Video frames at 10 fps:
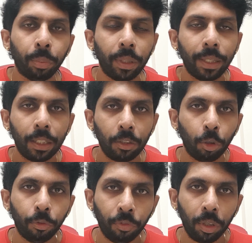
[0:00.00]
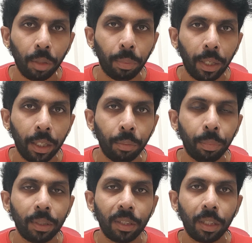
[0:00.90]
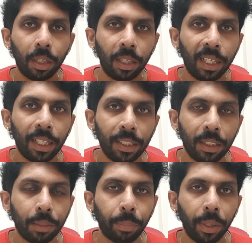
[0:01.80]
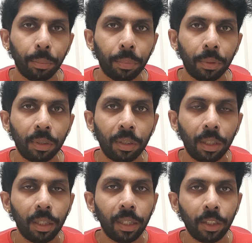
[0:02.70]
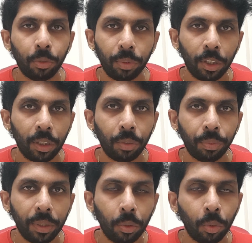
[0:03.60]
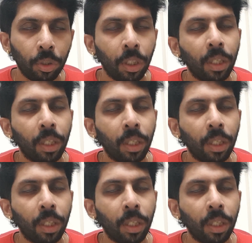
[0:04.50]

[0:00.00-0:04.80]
but it is good for the planet, because the less papers, the less wastage we use,